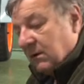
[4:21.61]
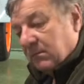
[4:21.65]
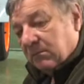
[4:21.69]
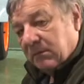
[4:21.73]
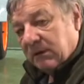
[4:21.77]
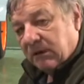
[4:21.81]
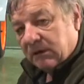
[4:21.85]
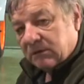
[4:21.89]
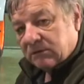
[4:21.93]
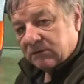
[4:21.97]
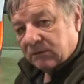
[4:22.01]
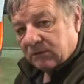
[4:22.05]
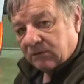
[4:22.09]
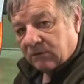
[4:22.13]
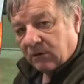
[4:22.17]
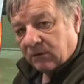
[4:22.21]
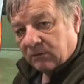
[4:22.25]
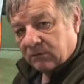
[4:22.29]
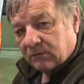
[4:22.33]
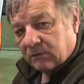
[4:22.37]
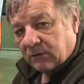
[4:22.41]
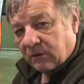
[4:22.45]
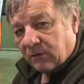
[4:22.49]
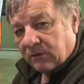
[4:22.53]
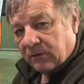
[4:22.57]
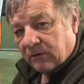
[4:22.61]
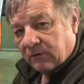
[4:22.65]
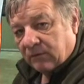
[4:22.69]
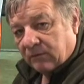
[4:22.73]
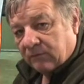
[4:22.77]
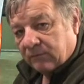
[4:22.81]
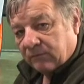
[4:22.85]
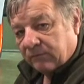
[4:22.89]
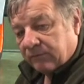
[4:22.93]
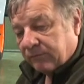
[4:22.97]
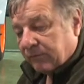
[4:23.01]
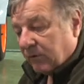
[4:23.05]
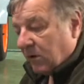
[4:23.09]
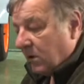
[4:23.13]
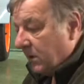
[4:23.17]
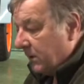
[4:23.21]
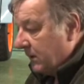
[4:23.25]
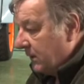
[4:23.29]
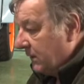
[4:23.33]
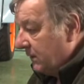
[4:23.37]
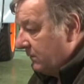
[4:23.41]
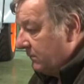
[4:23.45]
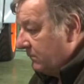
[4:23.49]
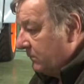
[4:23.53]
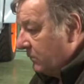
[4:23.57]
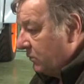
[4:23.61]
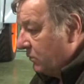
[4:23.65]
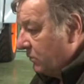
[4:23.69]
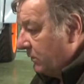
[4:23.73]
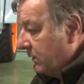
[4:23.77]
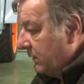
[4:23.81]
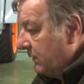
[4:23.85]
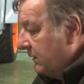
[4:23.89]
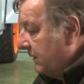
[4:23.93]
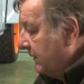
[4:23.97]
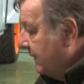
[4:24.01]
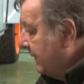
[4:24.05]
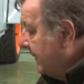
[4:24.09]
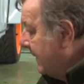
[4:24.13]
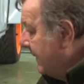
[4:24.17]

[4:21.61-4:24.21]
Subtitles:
Amir's going on Friday morning,